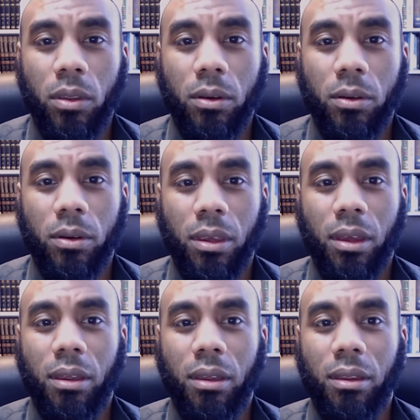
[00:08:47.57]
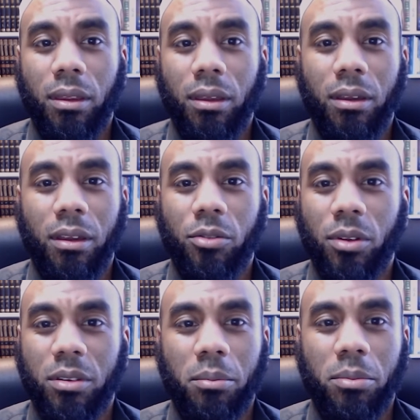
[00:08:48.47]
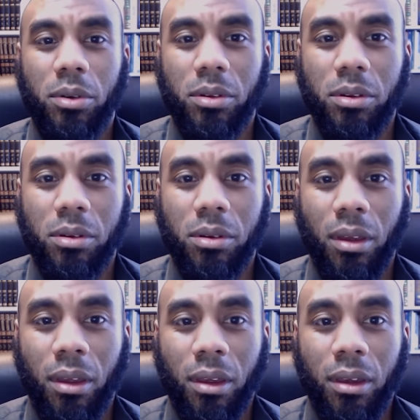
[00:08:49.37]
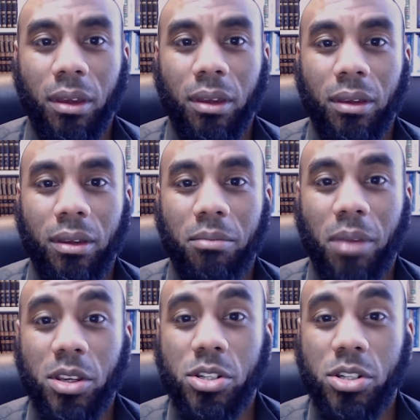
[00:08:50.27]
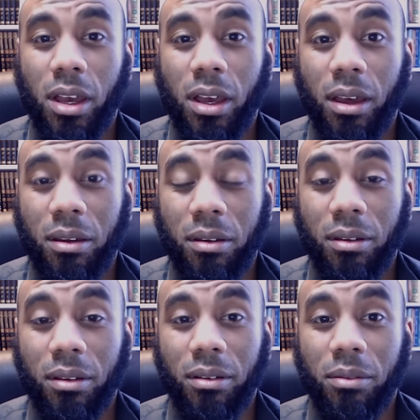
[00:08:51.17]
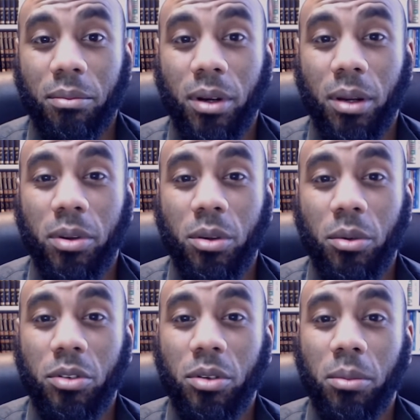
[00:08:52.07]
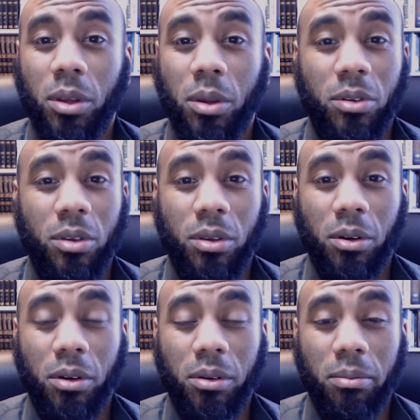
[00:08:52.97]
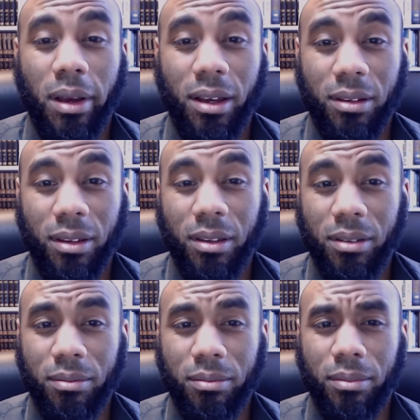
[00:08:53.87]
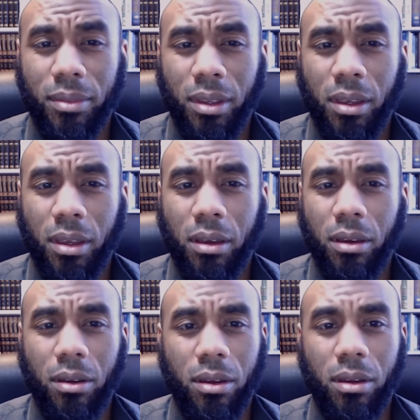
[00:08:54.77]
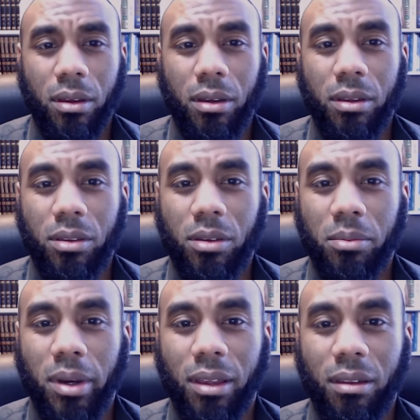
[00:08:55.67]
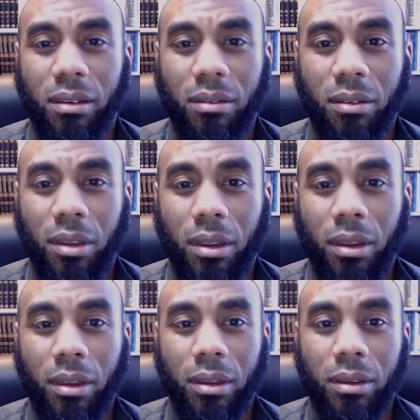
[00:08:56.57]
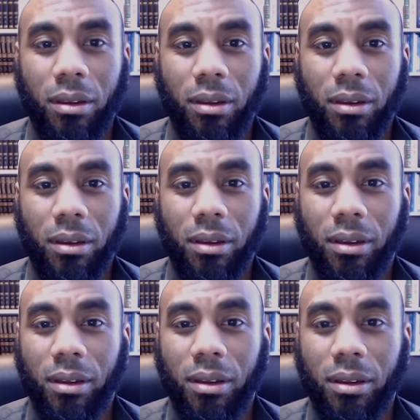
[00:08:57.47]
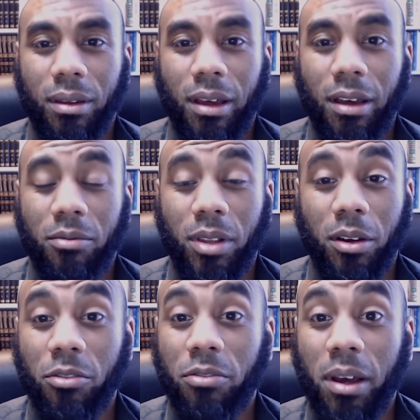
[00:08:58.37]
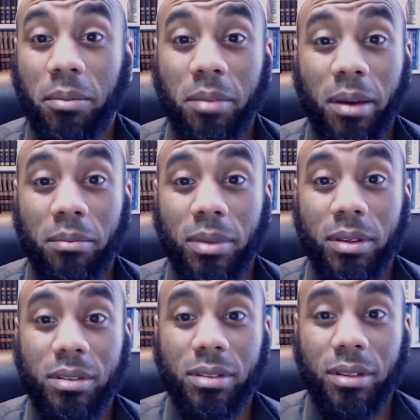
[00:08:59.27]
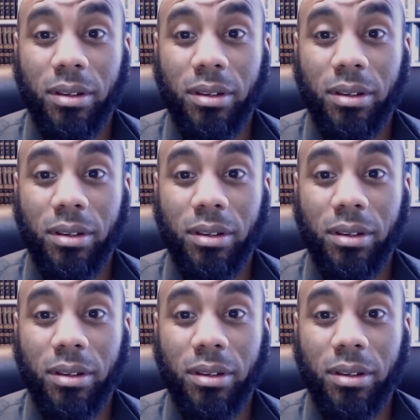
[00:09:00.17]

Okay. Uh, for example, you might share property with somebody who isn't your partner. Uh, you might uh, have a lot of family members,